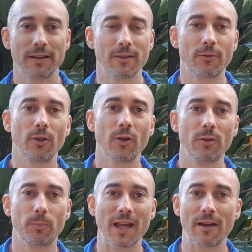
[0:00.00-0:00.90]
And the
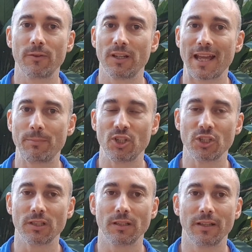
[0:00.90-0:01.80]
third powerful
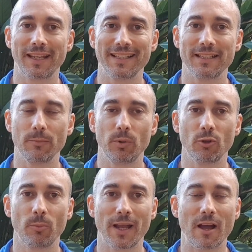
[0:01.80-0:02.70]
adaptogen that is in
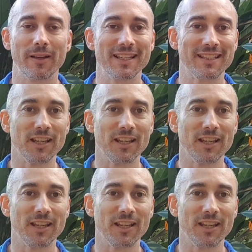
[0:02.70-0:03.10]
Pure Power is